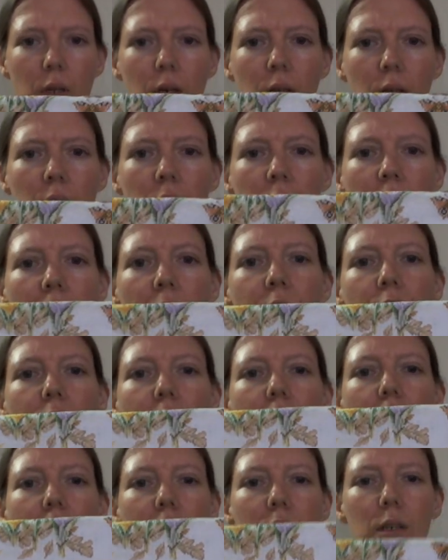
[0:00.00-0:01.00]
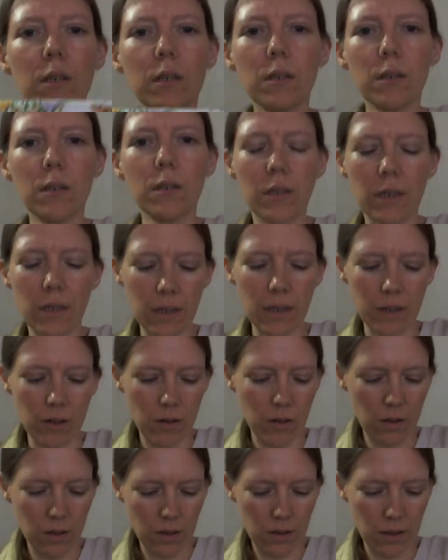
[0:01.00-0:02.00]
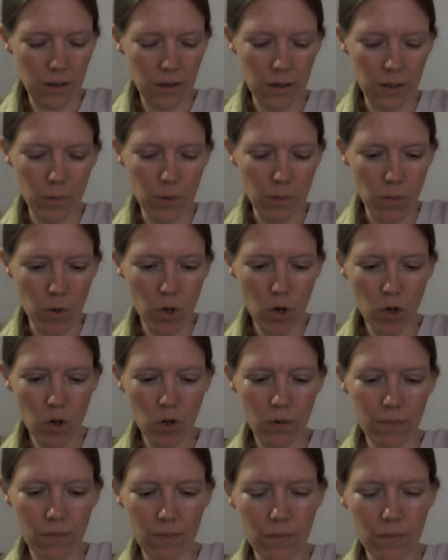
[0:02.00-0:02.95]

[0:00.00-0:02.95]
And then, hang on, a little bit more.